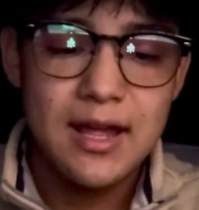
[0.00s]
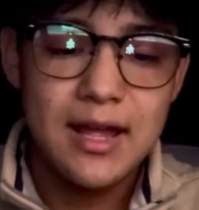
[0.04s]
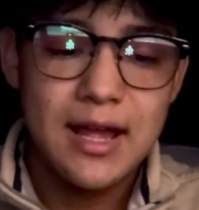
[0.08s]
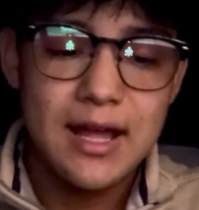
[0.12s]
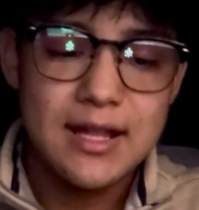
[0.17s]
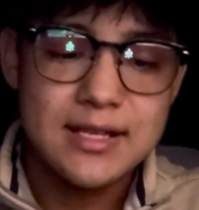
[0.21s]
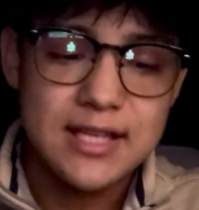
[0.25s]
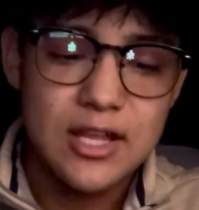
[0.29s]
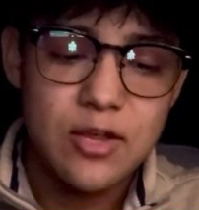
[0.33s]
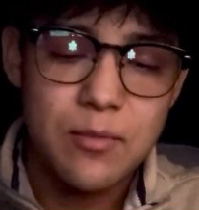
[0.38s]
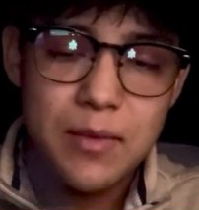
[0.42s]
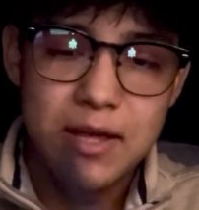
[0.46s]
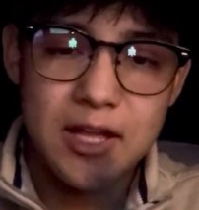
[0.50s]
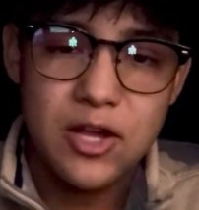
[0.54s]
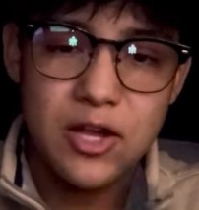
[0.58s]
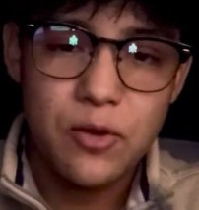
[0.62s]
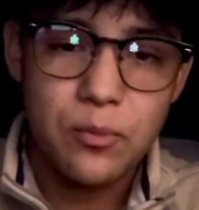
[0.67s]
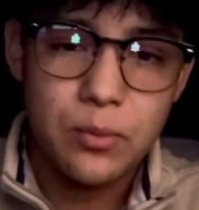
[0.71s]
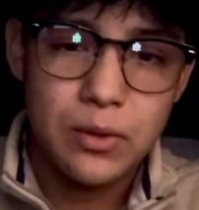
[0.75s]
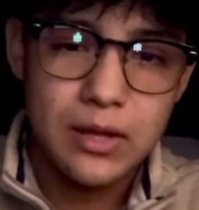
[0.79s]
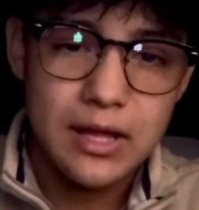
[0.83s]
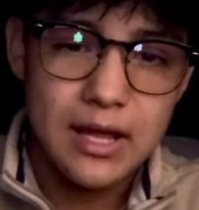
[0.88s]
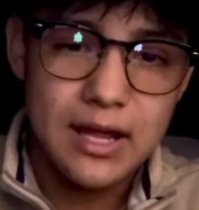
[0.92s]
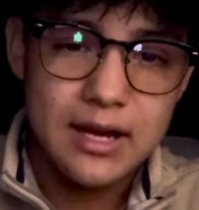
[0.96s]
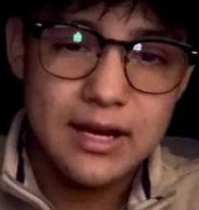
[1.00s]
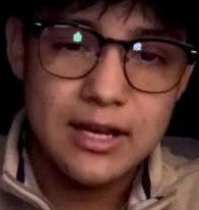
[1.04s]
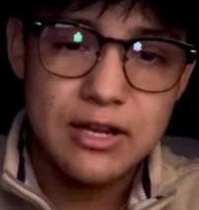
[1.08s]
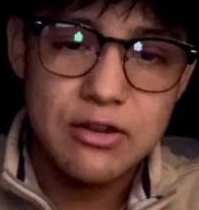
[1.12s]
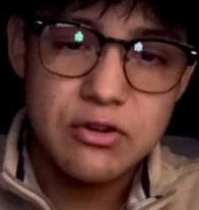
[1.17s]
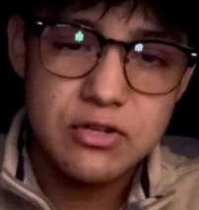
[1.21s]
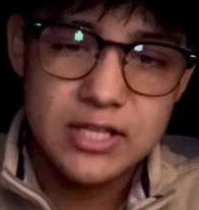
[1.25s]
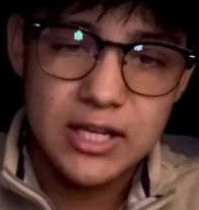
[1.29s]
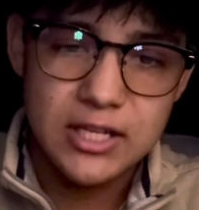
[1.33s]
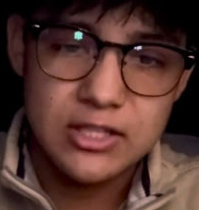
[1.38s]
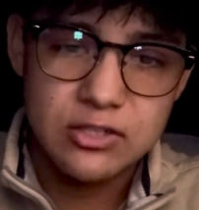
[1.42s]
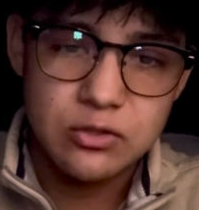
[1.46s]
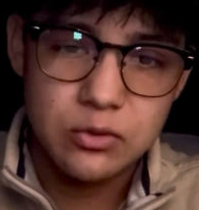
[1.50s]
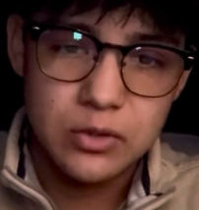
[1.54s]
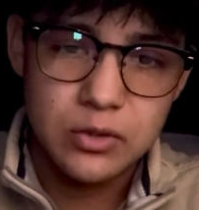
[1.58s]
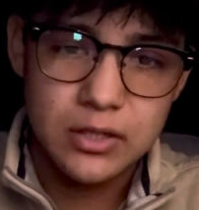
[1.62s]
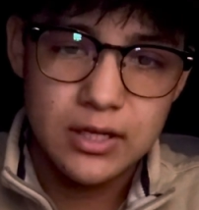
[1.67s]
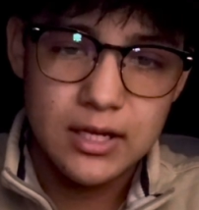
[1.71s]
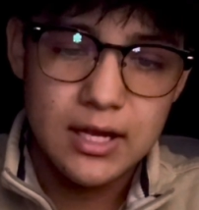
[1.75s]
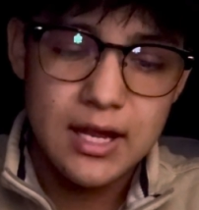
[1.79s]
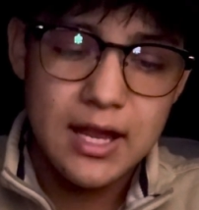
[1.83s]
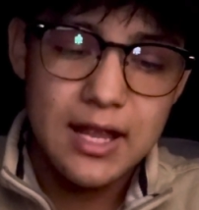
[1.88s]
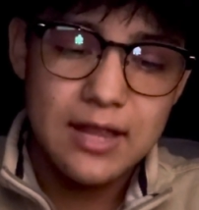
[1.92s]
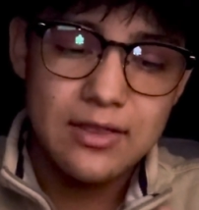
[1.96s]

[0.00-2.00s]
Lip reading: It's that you make a plan and you stick to it.